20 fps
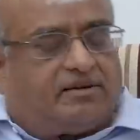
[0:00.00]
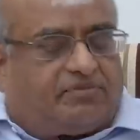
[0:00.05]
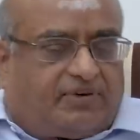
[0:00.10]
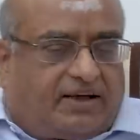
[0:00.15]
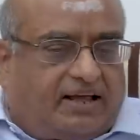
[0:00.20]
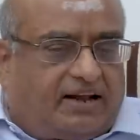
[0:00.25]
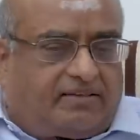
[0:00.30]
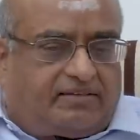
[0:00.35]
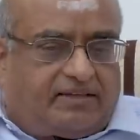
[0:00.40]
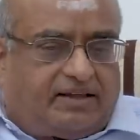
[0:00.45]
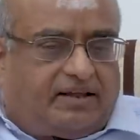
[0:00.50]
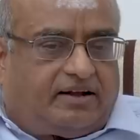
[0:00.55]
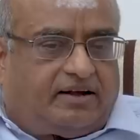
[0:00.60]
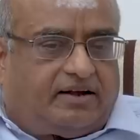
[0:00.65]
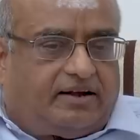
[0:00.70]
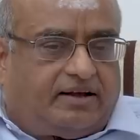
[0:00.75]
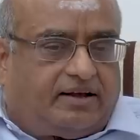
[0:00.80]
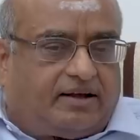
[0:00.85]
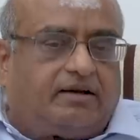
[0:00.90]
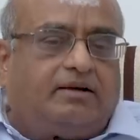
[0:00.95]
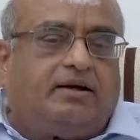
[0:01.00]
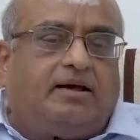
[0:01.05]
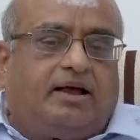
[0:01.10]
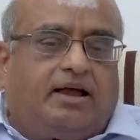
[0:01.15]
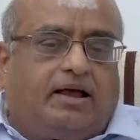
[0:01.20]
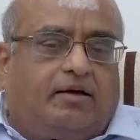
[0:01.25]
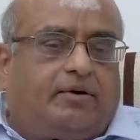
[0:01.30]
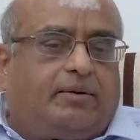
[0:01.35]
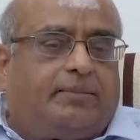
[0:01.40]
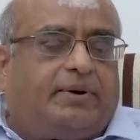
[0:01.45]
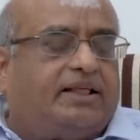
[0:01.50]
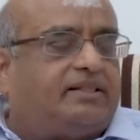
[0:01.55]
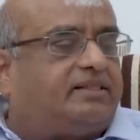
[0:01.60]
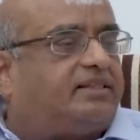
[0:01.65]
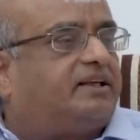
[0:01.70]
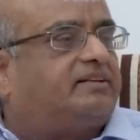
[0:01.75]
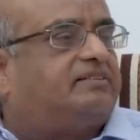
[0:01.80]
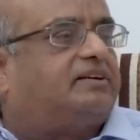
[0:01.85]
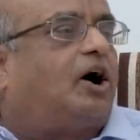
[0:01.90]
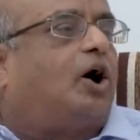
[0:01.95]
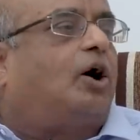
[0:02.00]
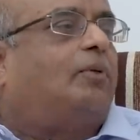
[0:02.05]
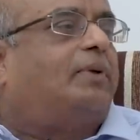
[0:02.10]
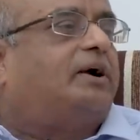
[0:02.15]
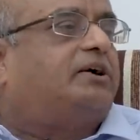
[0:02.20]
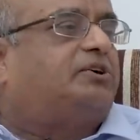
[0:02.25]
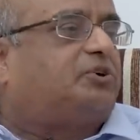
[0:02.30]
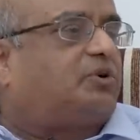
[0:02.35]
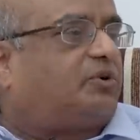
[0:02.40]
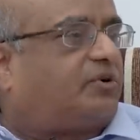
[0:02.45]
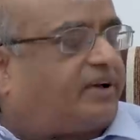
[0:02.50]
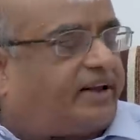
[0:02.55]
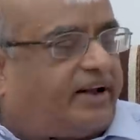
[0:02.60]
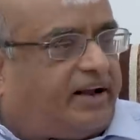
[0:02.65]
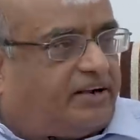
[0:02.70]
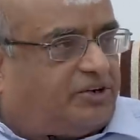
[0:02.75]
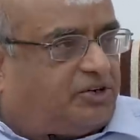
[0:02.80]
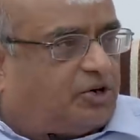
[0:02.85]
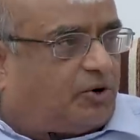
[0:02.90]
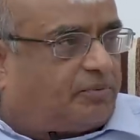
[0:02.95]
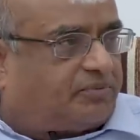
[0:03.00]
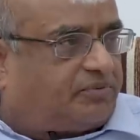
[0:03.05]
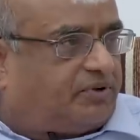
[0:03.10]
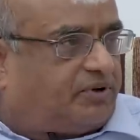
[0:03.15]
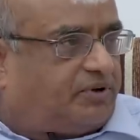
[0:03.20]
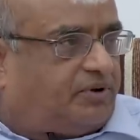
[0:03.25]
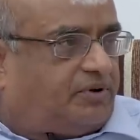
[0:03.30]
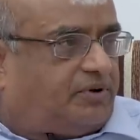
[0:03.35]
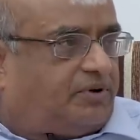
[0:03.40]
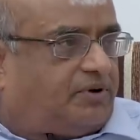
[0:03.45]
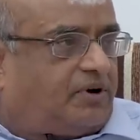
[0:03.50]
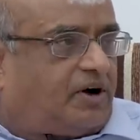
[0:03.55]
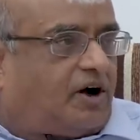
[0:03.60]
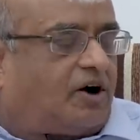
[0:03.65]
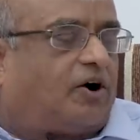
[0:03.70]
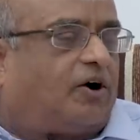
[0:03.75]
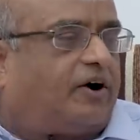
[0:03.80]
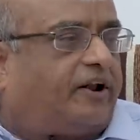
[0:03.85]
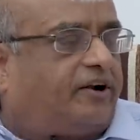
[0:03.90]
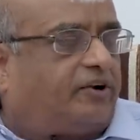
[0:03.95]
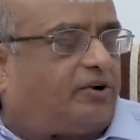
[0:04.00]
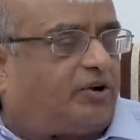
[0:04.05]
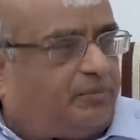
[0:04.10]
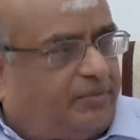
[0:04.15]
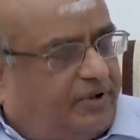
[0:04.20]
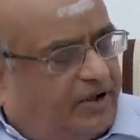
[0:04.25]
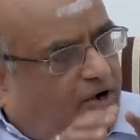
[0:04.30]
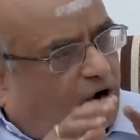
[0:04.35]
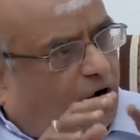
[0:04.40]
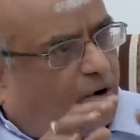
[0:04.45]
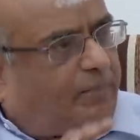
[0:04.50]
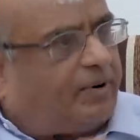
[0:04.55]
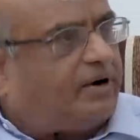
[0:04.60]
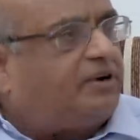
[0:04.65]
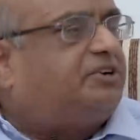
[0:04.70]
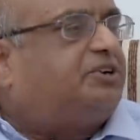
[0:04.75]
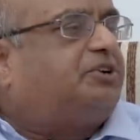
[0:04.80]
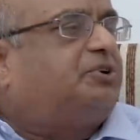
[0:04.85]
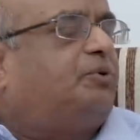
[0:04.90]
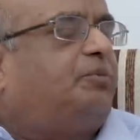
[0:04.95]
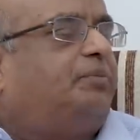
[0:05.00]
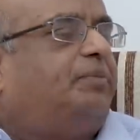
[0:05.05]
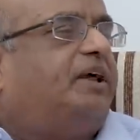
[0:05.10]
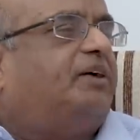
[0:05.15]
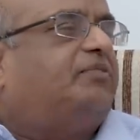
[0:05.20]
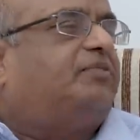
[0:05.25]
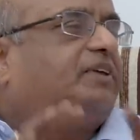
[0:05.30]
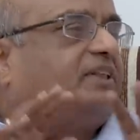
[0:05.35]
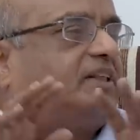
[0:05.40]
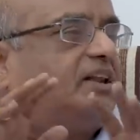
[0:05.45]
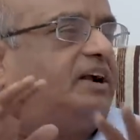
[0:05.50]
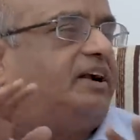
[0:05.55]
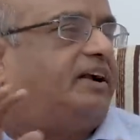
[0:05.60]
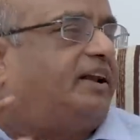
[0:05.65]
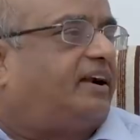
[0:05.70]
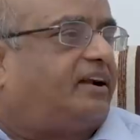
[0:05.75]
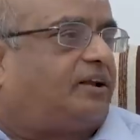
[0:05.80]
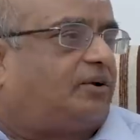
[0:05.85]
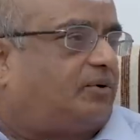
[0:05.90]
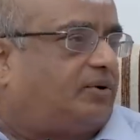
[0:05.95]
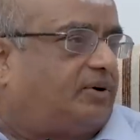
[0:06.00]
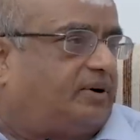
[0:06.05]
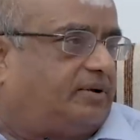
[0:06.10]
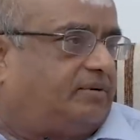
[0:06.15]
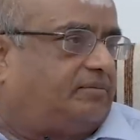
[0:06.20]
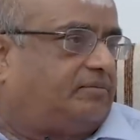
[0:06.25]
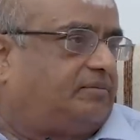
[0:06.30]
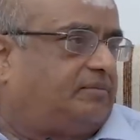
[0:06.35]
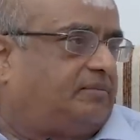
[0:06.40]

a fallacy in India. Everybody think government should create jobs. According to me, government should be a facilitator only.